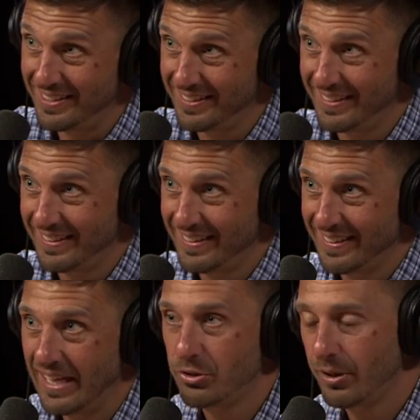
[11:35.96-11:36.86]
Mm-hmm.
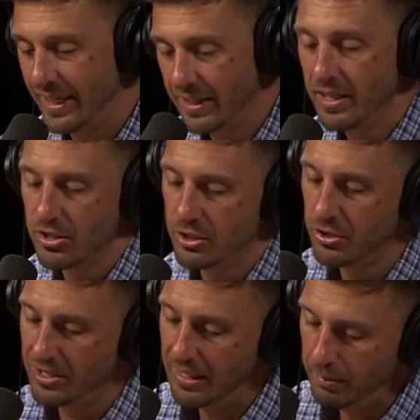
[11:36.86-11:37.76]
That's great. So
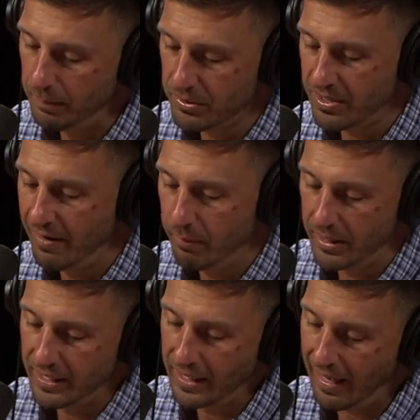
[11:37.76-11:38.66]
you're seeing people save money.